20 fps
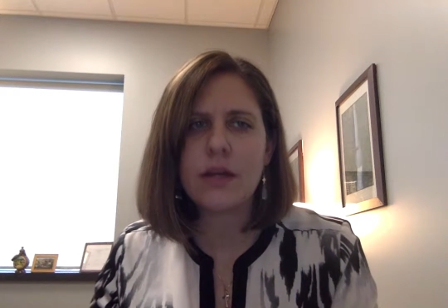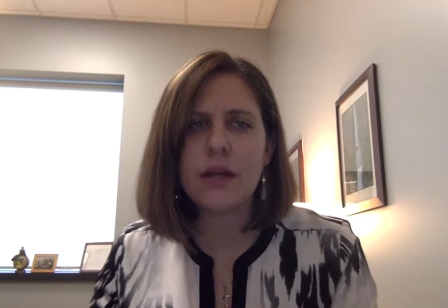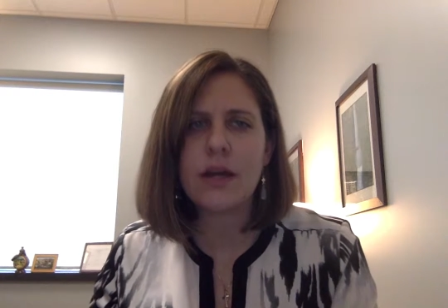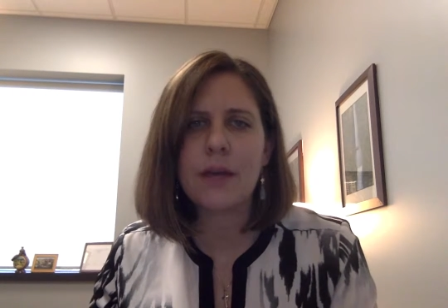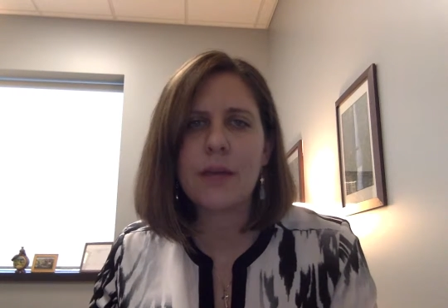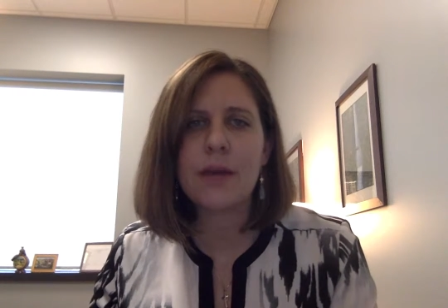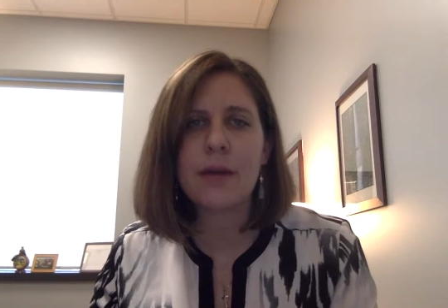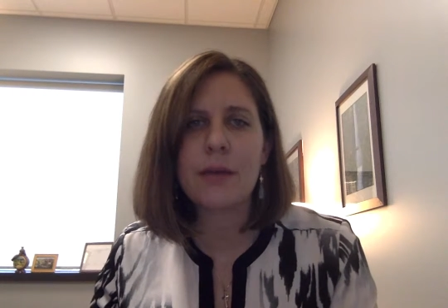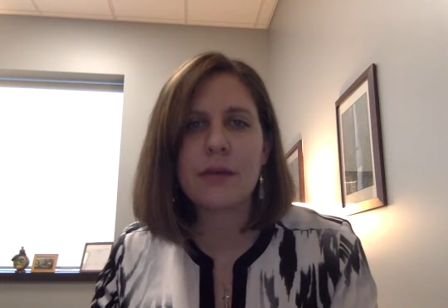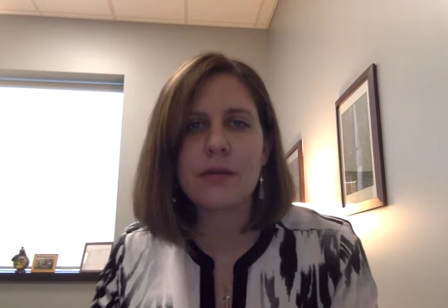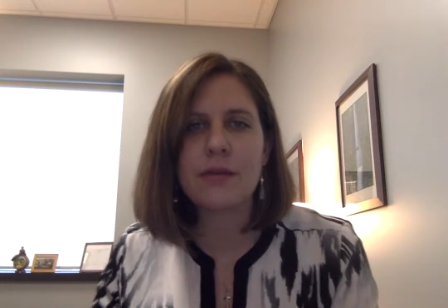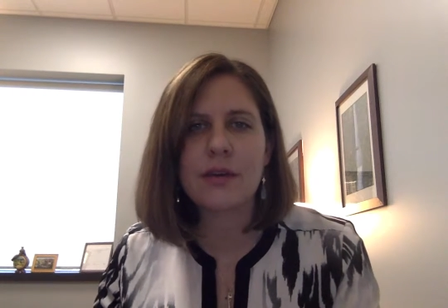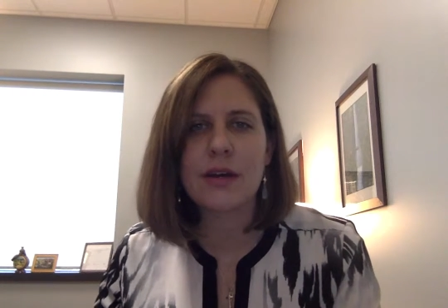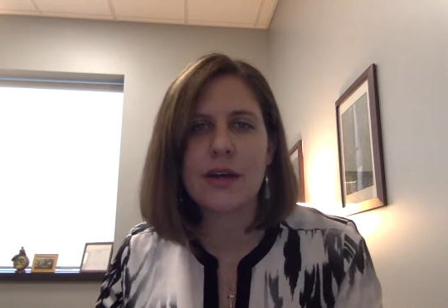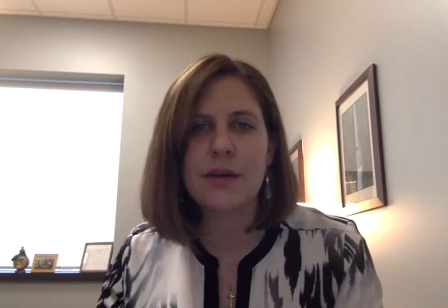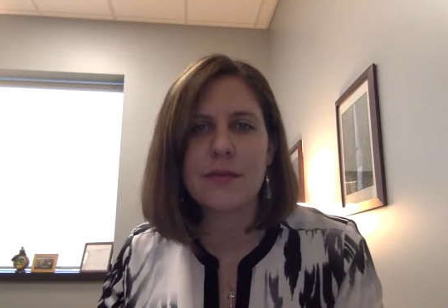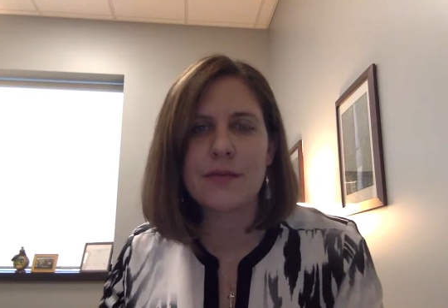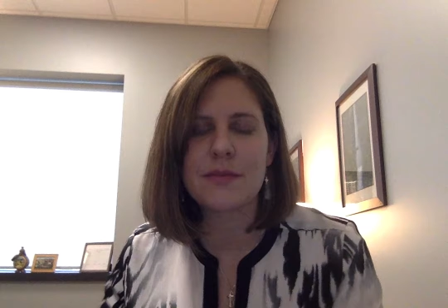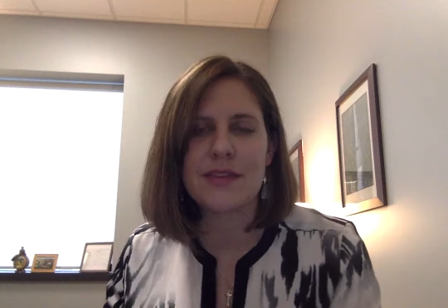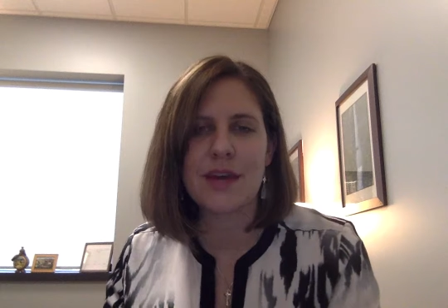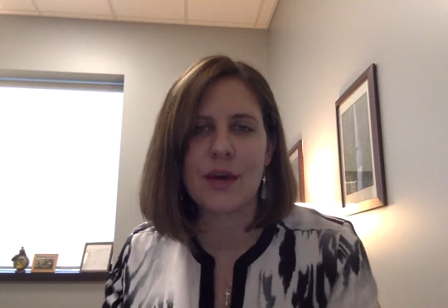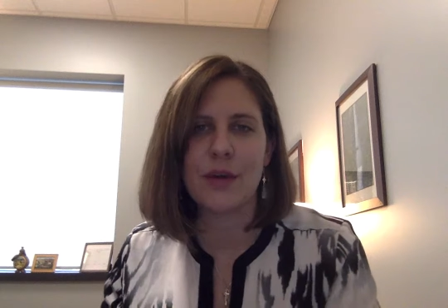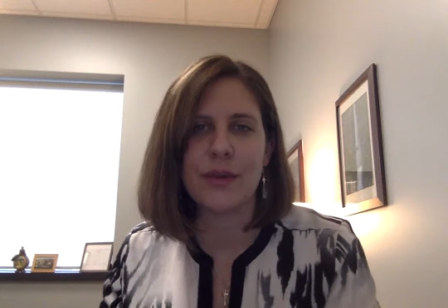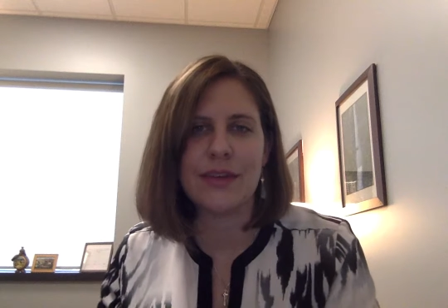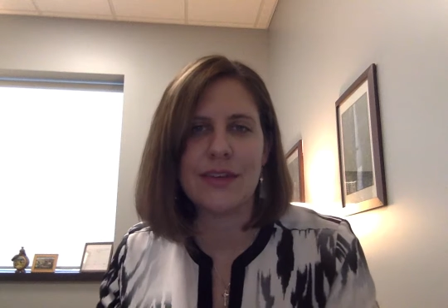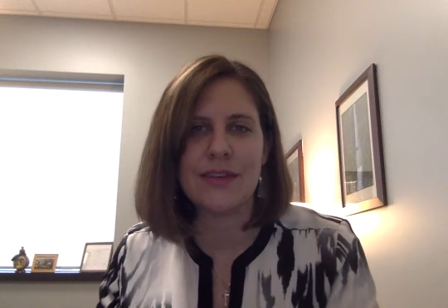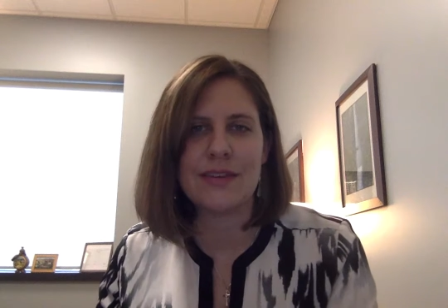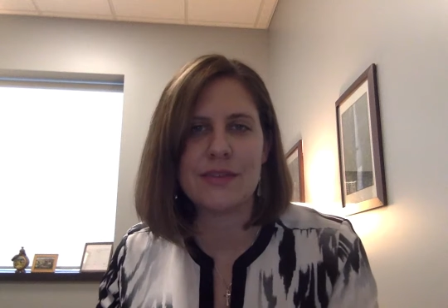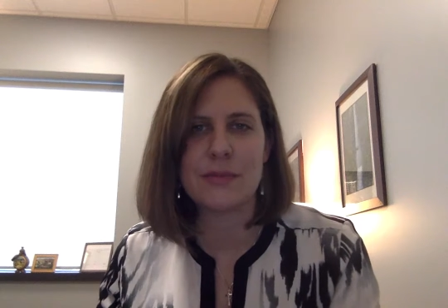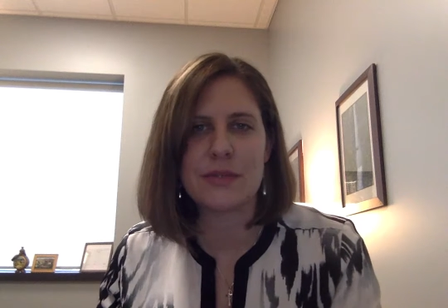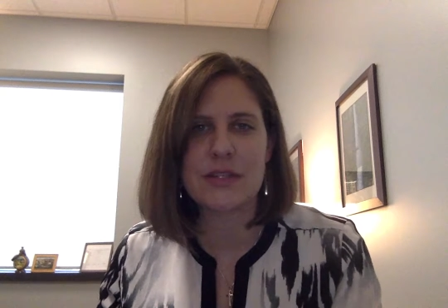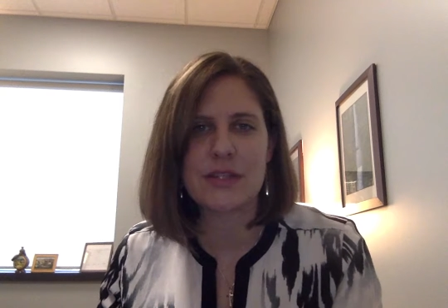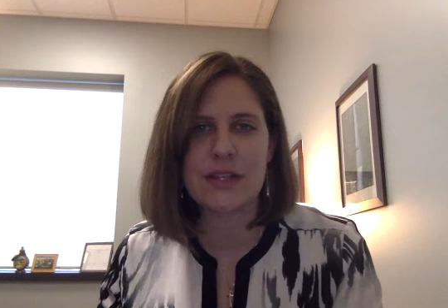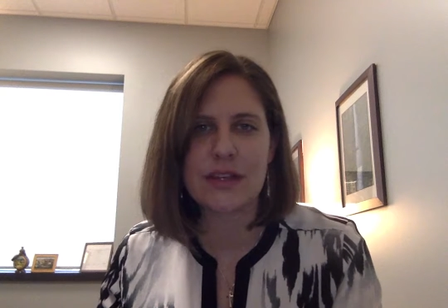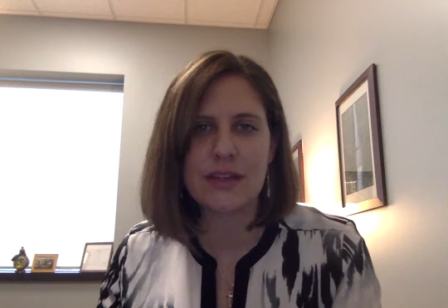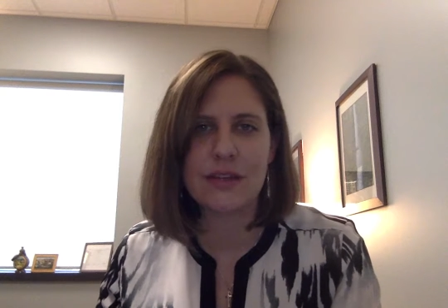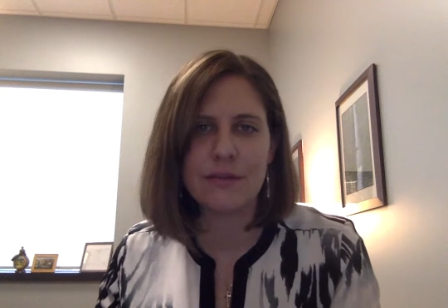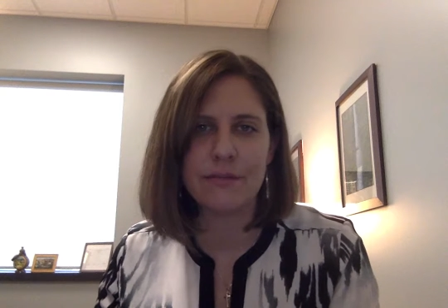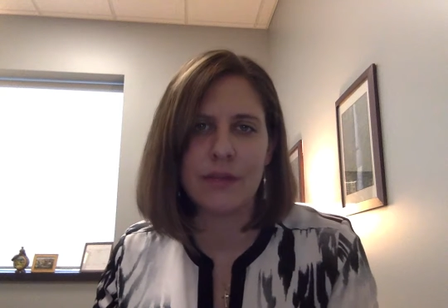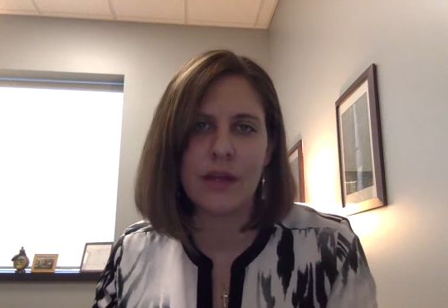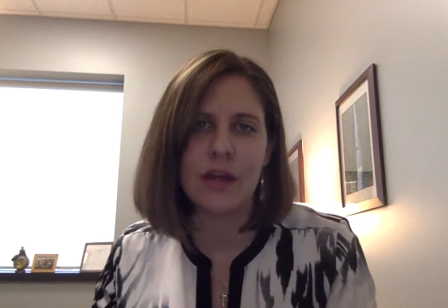I'm coming from southeast Michigan.